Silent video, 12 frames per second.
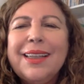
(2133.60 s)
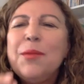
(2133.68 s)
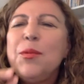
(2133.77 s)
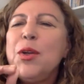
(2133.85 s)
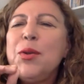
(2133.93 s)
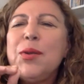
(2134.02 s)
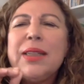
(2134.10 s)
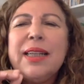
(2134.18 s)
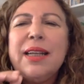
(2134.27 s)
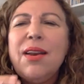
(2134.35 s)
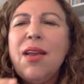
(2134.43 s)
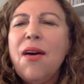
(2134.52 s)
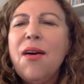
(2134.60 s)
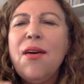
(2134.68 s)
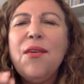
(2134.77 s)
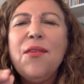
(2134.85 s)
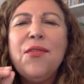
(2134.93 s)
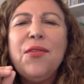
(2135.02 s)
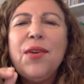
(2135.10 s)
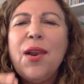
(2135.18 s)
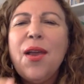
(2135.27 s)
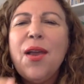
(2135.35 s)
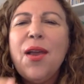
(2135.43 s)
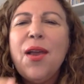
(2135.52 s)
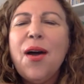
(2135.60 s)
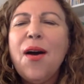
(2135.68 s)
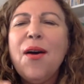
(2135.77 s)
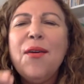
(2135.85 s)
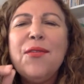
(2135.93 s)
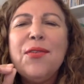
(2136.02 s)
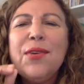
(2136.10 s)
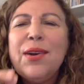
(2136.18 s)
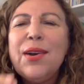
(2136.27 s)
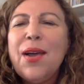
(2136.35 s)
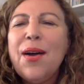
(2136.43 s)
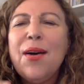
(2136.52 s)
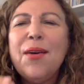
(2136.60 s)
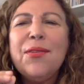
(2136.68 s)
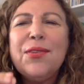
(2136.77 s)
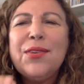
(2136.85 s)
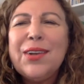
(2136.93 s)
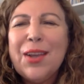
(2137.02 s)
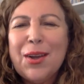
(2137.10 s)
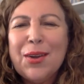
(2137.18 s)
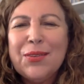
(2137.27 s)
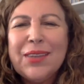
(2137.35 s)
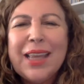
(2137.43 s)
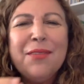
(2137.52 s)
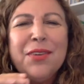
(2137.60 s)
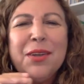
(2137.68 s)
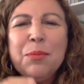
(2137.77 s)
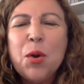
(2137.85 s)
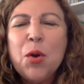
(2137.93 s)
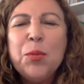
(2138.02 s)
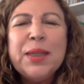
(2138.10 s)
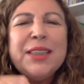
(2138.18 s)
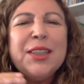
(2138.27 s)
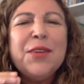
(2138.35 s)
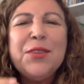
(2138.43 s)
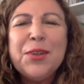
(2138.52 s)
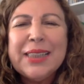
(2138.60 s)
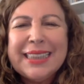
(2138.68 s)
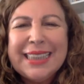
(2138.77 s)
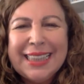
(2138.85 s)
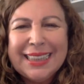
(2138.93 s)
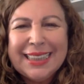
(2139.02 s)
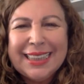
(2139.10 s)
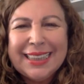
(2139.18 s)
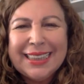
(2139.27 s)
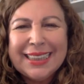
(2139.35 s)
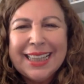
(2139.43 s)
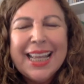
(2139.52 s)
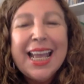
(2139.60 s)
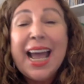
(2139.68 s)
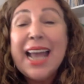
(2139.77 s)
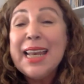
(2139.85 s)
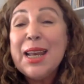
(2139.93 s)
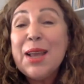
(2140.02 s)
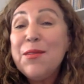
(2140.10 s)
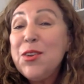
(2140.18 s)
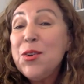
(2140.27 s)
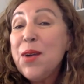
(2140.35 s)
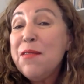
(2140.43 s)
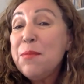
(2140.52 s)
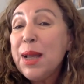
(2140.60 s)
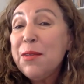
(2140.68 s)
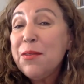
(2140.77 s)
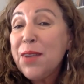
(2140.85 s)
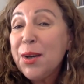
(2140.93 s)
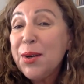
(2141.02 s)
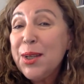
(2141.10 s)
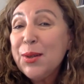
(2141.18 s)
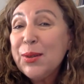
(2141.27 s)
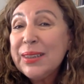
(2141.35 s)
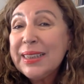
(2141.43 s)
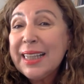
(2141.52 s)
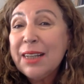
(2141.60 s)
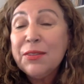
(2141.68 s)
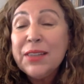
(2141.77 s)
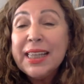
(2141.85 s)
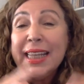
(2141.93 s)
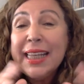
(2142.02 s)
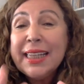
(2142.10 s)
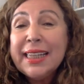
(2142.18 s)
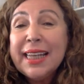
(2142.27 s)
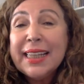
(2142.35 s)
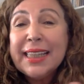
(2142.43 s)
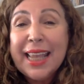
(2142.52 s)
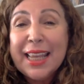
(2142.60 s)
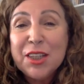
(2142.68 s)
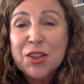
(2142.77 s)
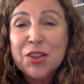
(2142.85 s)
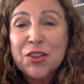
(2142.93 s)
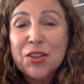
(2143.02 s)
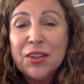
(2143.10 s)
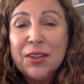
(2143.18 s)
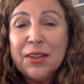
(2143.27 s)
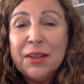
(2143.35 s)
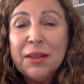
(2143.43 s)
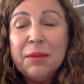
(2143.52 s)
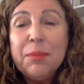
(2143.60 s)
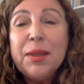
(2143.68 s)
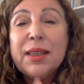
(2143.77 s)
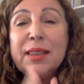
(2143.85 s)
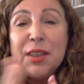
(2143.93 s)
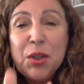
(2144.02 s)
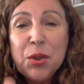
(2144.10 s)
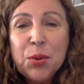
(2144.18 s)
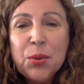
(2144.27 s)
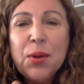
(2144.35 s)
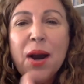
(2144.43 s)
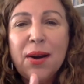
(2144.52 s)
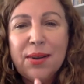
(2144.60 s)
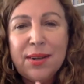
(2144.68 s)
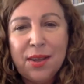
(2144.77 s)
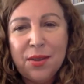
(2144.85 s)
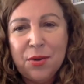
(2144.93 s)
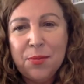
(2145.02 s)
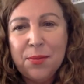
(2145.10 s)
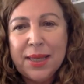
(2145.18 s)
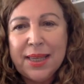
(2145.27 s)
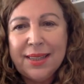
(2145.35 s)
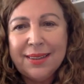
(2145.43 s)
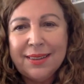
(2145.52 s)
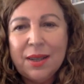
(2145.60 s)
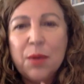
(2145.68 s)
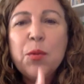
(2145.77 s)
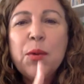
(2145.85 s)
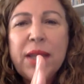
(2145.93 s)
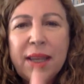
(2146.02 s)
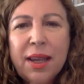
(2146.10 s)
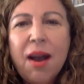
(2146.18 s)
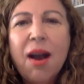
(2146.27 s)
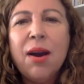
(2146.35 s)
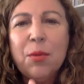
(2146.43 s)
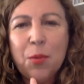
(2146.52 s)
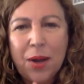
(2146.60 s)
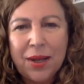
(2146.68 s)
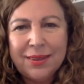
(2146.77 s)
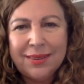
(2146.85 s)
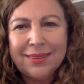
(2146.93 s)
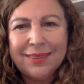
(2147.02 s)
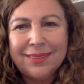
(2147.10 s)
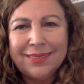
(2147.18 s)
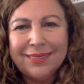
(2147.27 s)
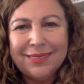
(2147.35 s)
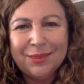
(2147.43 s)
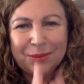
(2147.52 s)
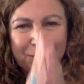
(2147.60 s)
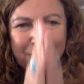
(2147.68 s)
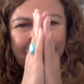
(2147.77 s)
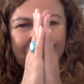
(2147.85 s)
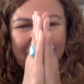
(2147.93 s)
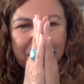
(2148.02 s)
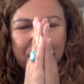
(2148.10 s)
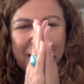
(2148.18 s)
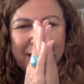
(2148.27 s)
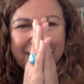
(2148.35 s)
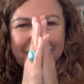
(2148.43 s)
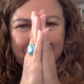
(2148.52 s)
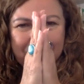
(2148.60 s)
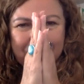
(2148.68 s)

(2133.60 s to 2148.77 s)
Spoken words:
where you can love, love, love every moment of your existence. I love you as my very own self in La Catch, because you are another me. We are one. God bless you.